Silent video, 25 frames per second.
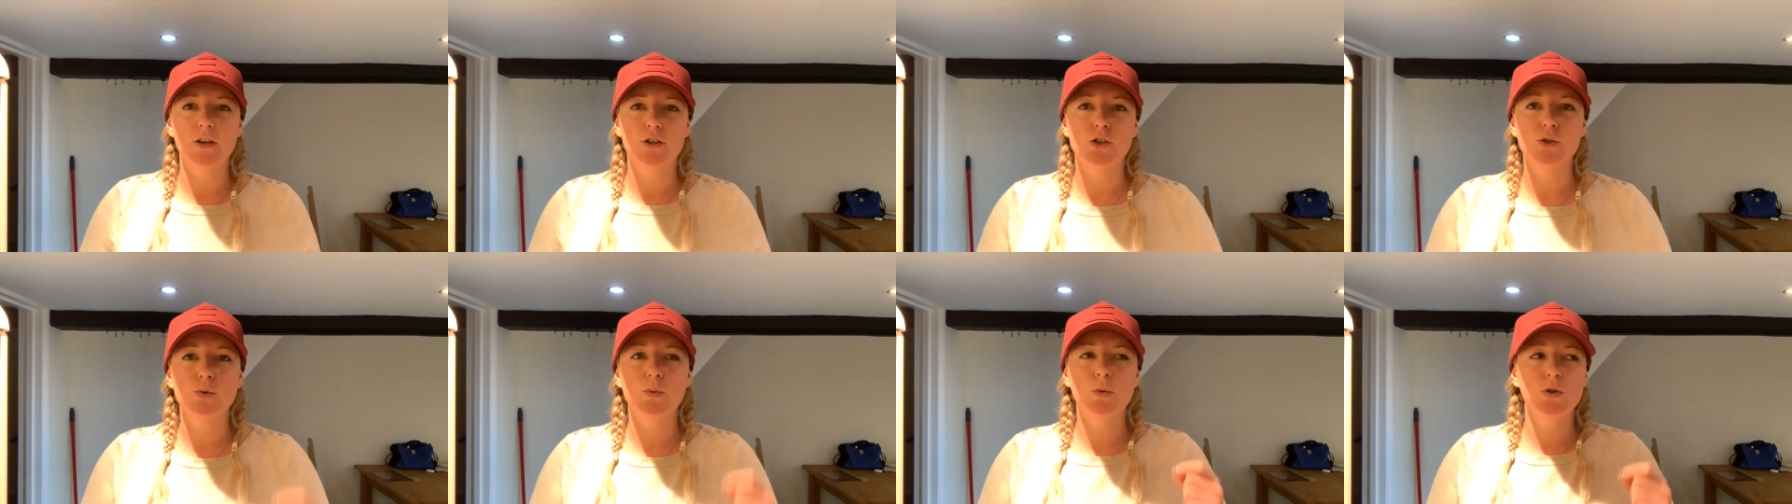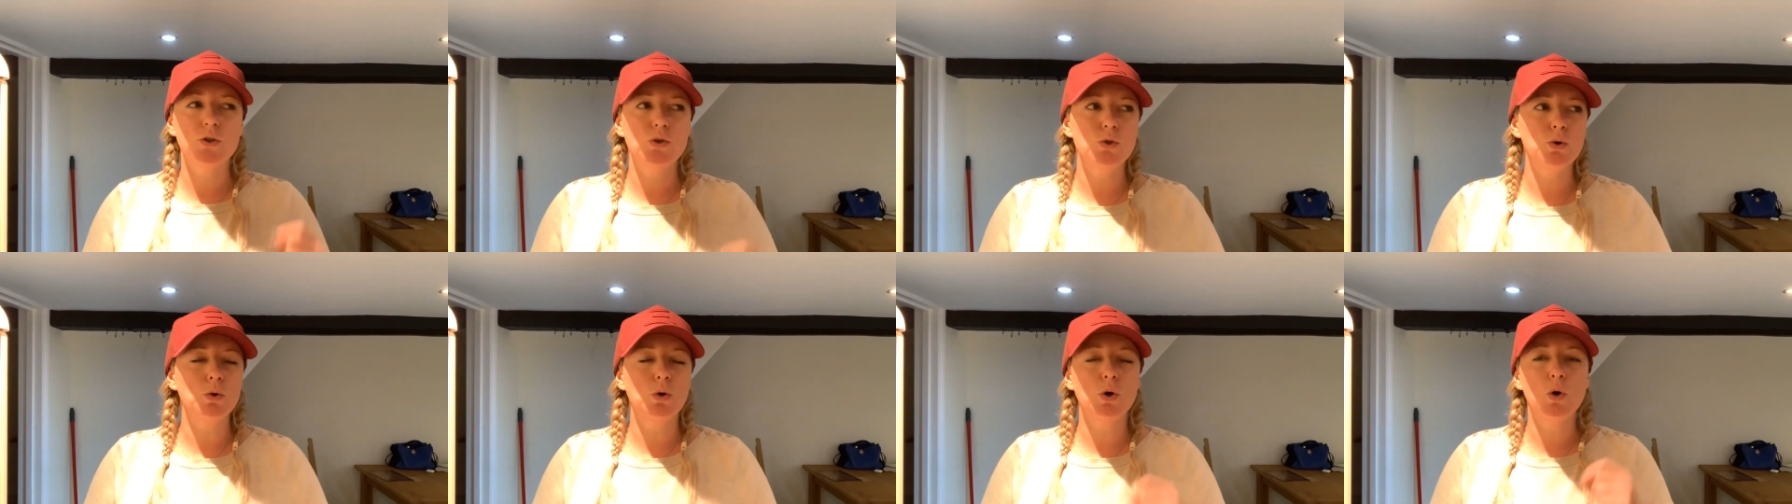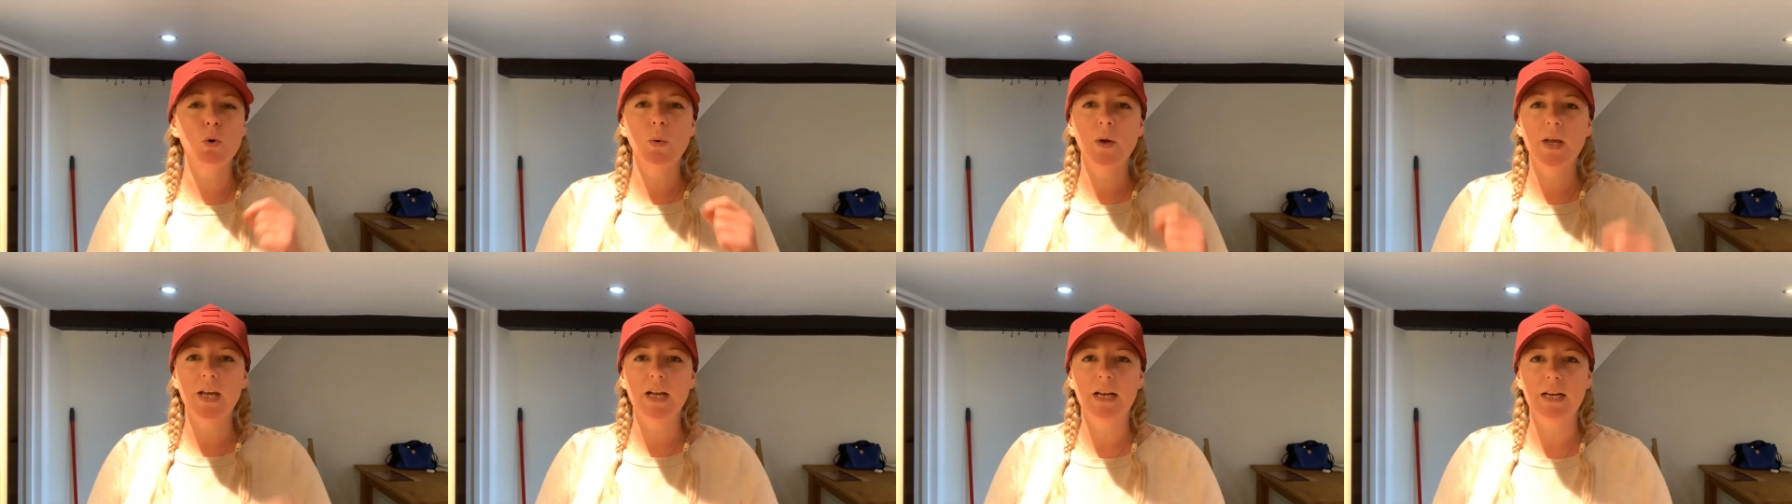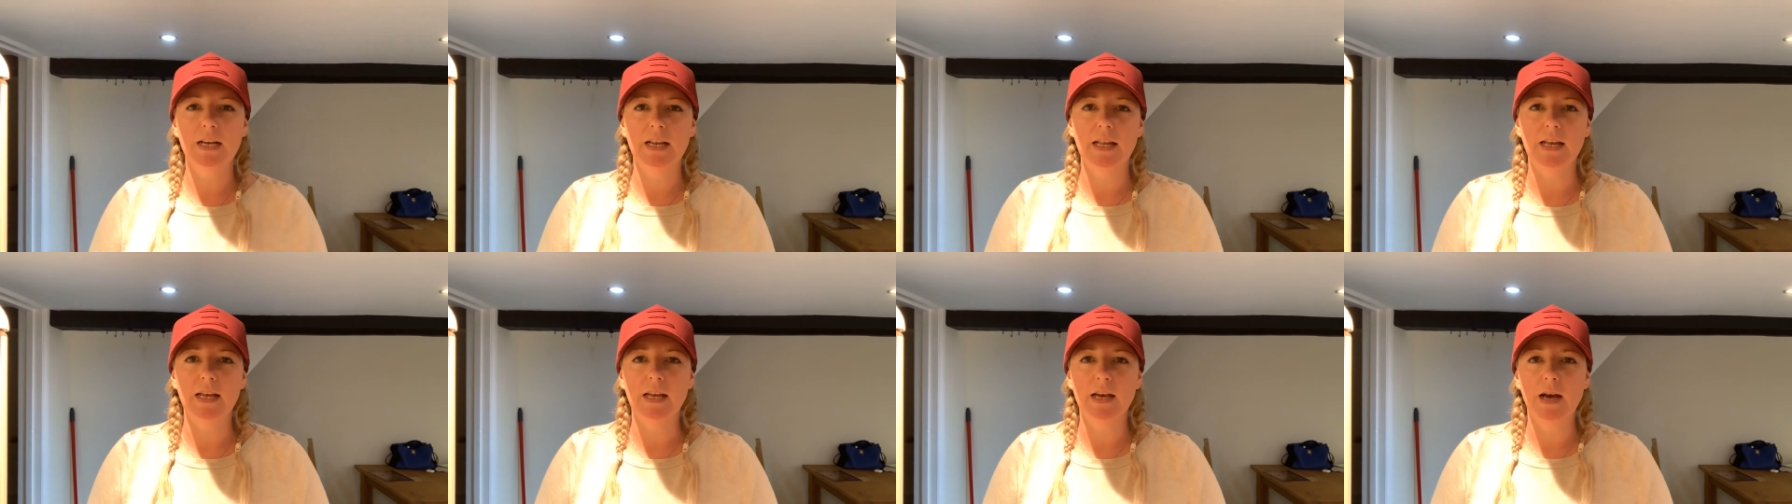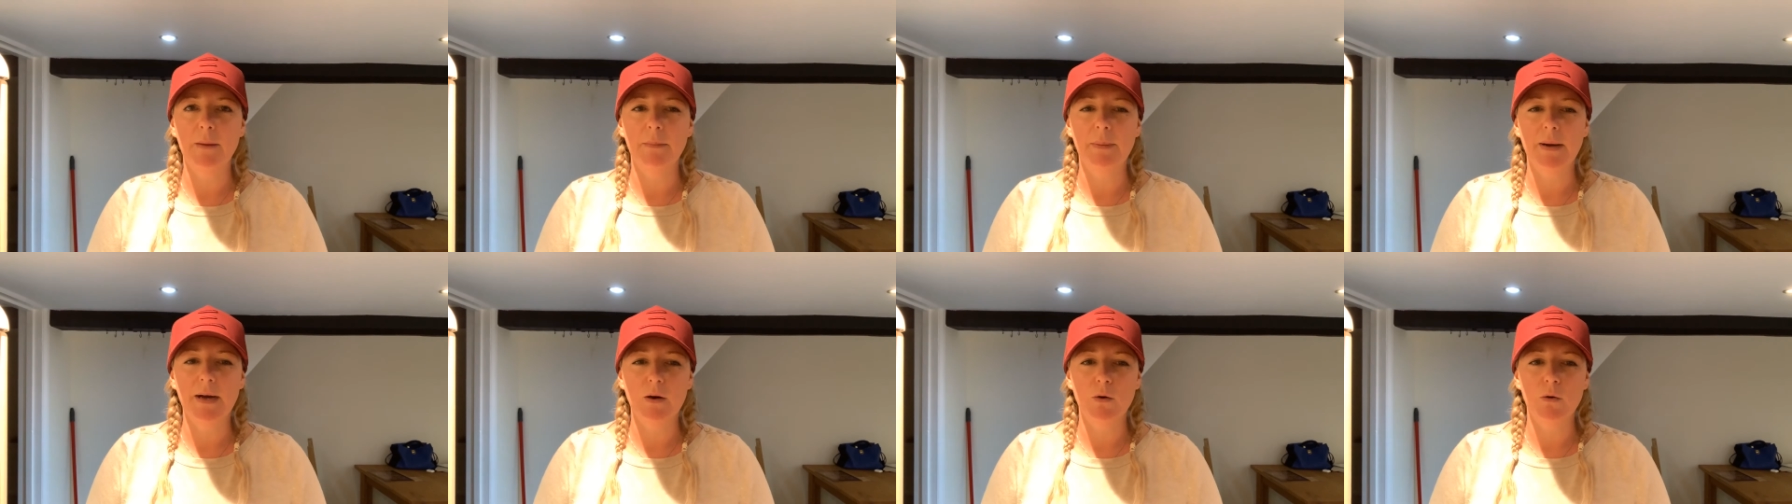I just want to talk quickly
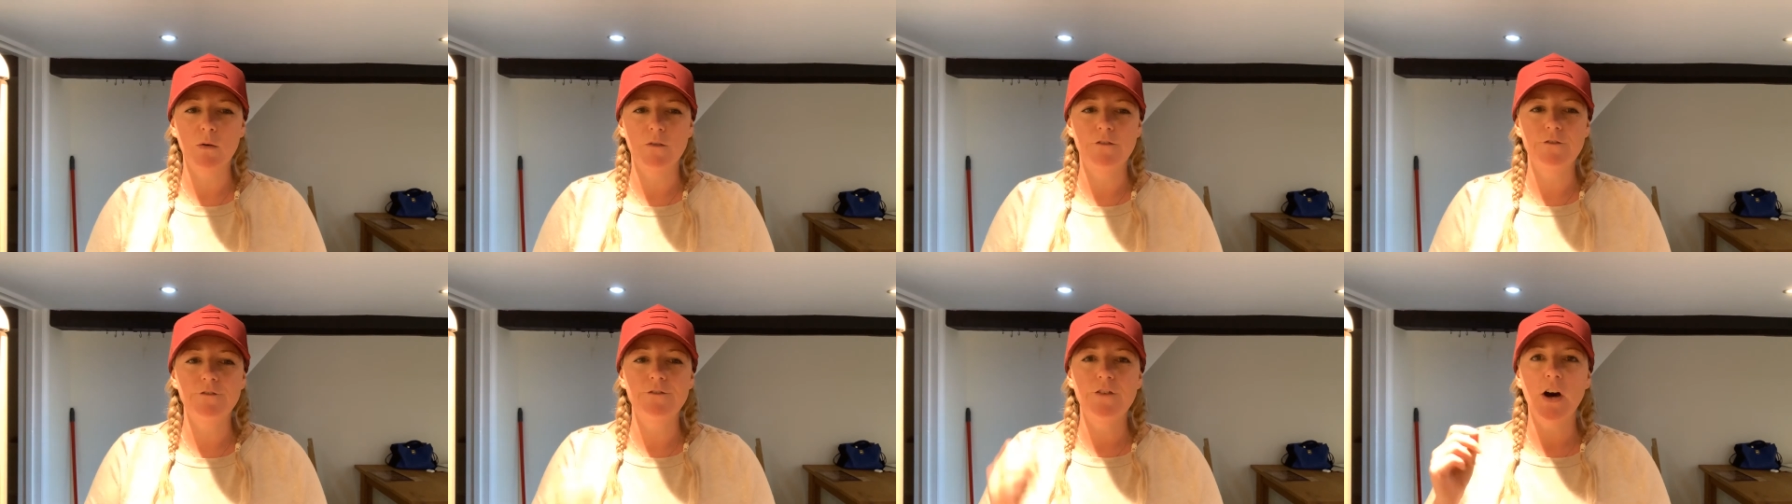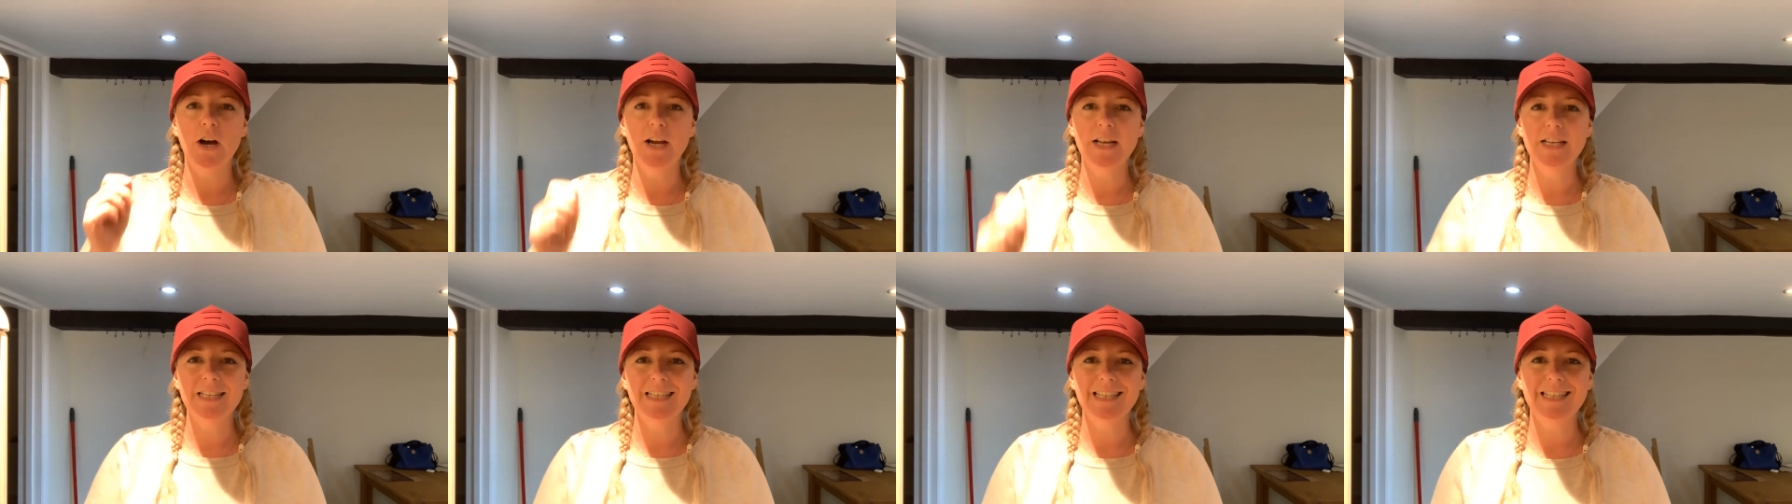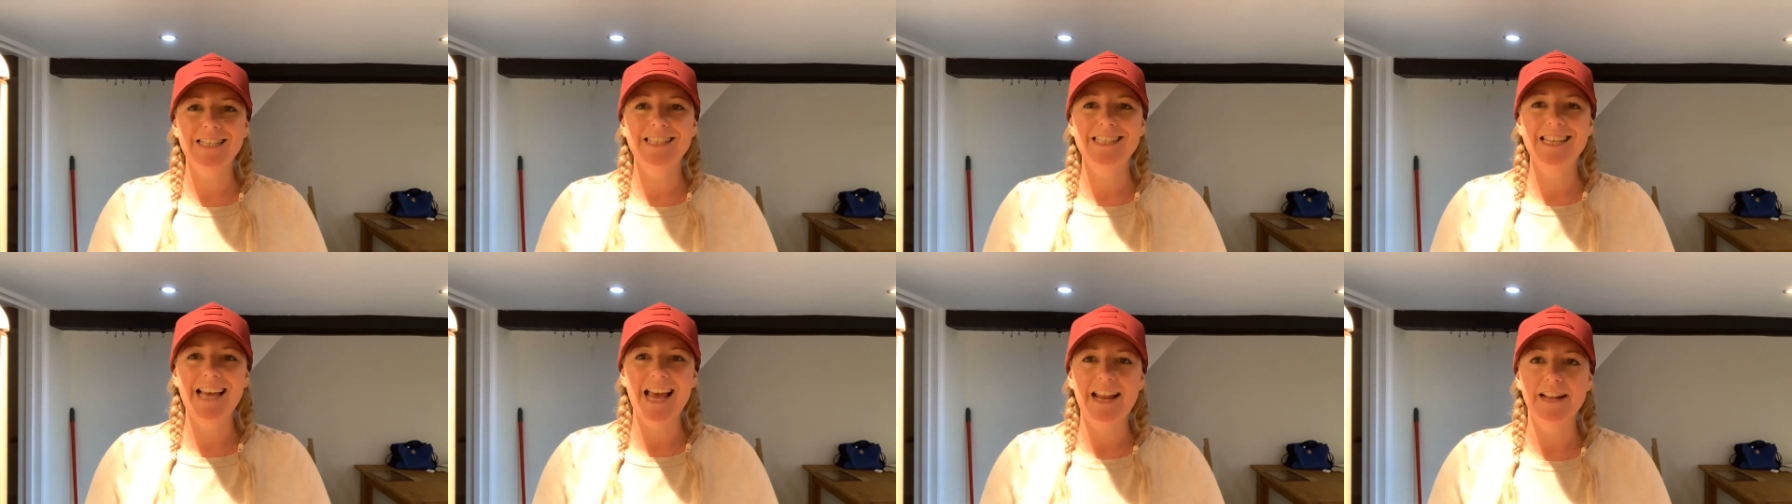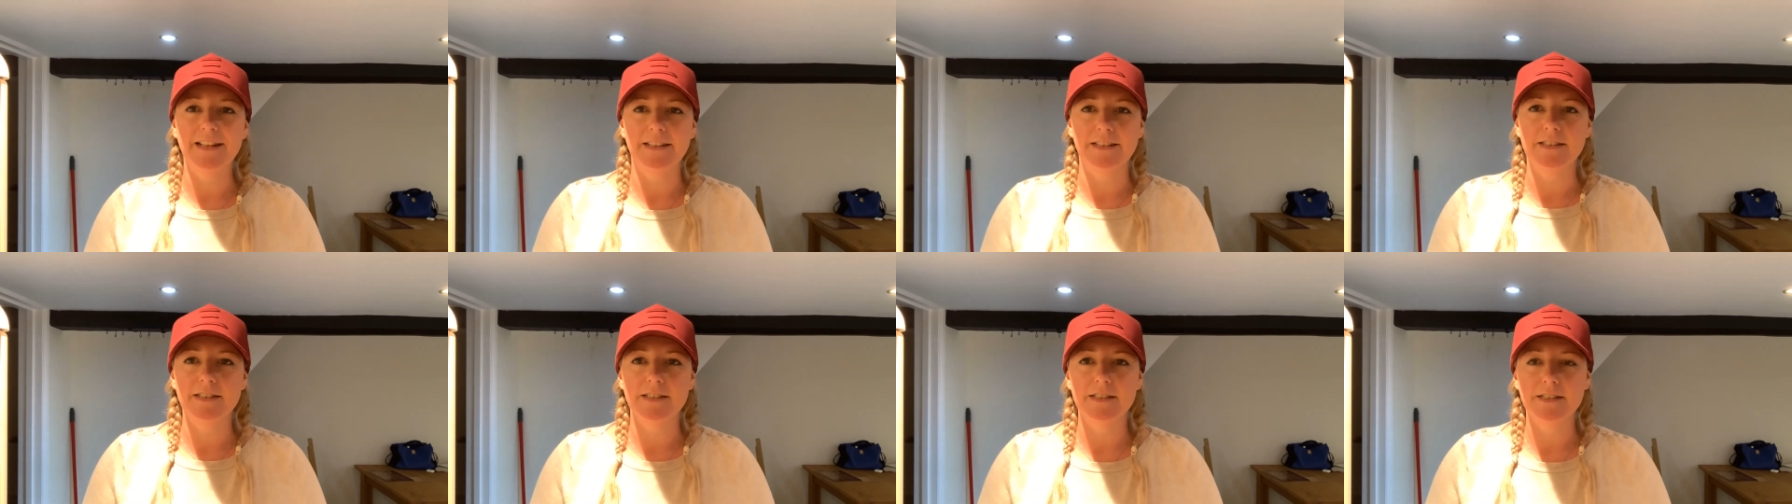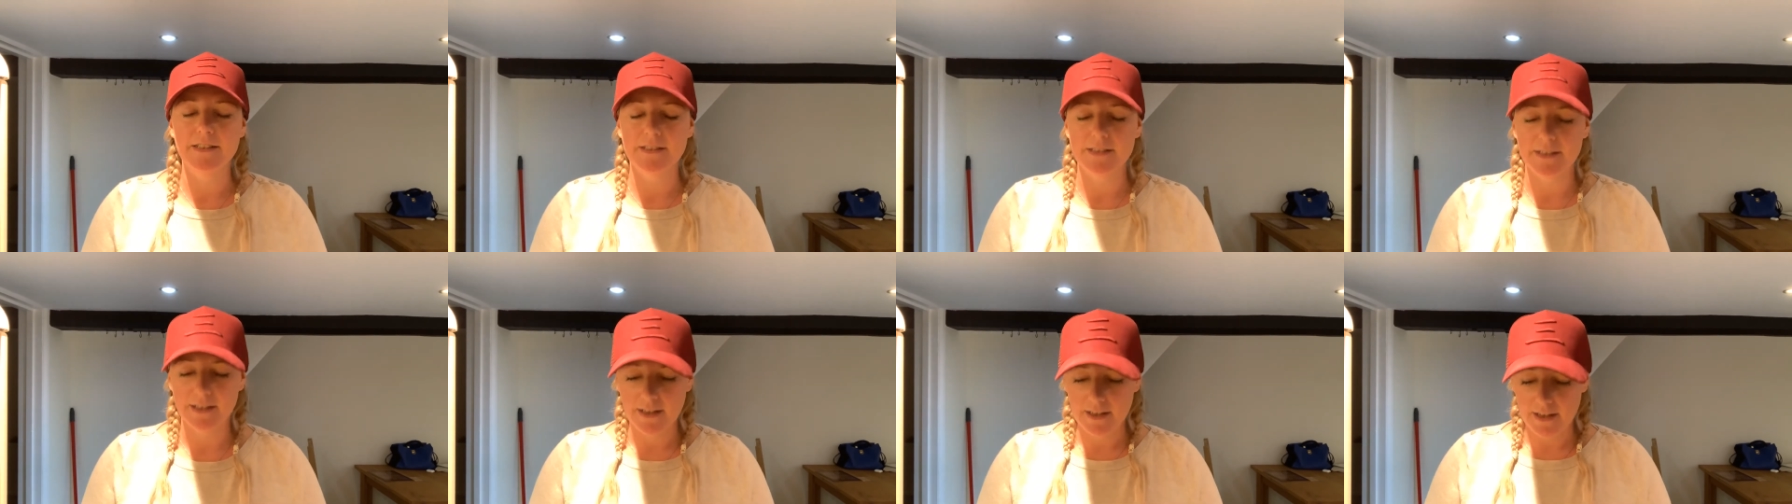about finding
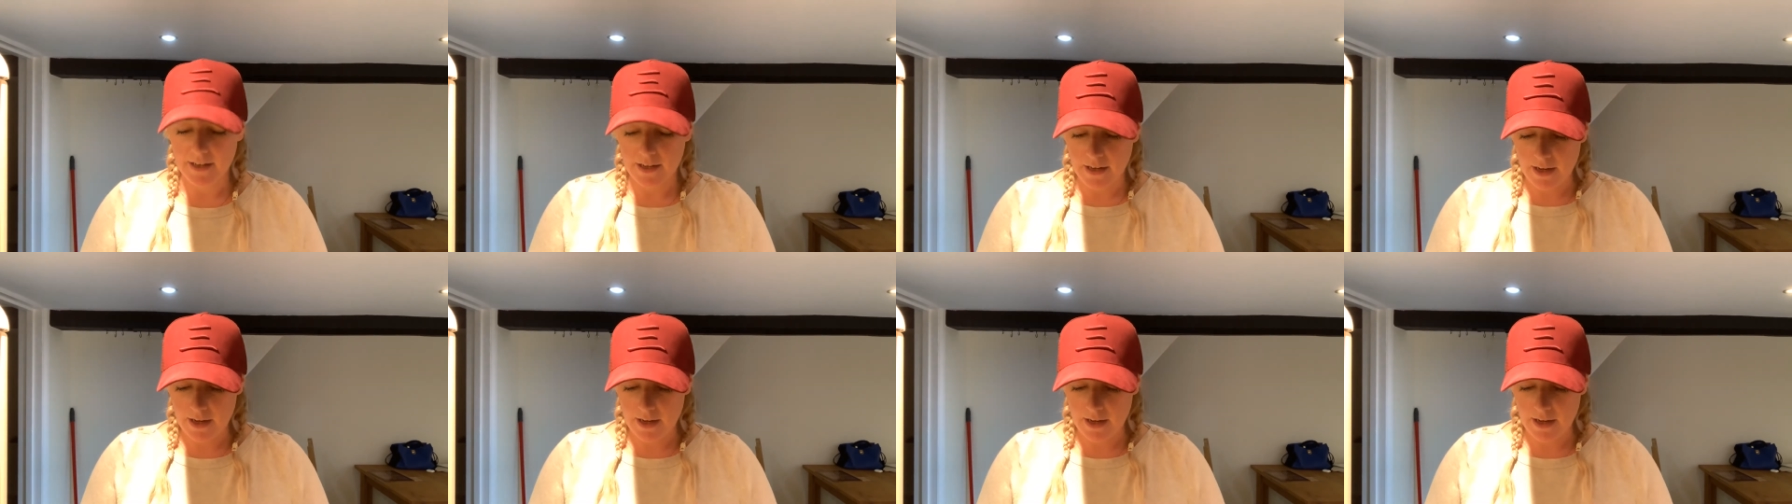tenants.